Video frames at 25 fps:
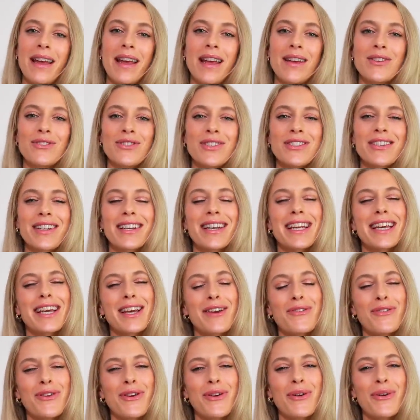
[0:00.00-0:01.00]
It's just gonna
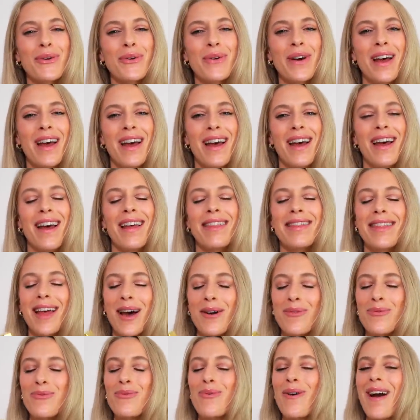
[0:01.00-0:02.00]
give you
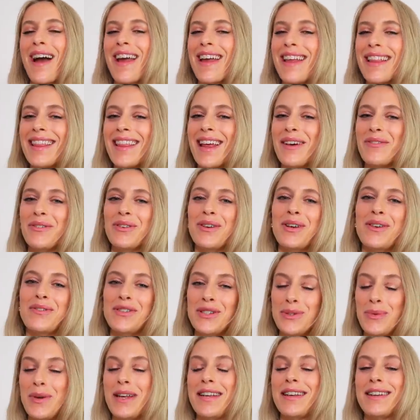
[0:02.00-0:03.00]
that right level of
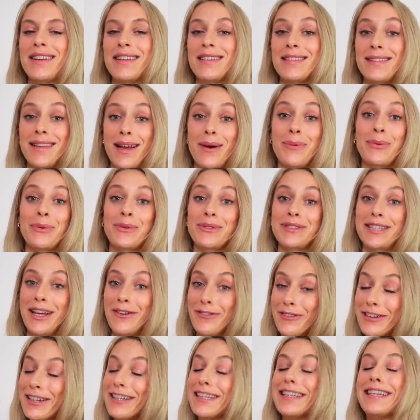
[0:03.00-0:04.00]
sweetness that will
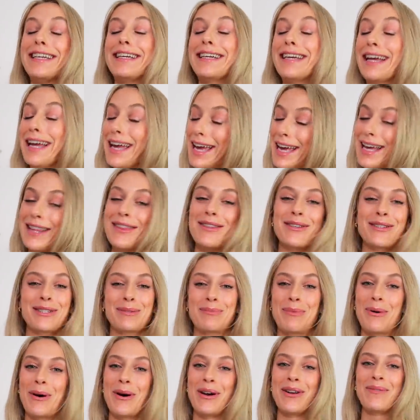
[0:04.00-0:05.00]
definitely hit the
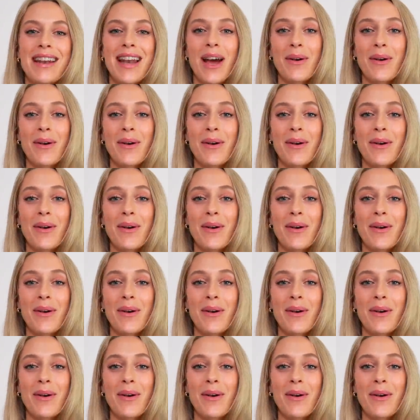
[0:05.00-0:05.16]
spot.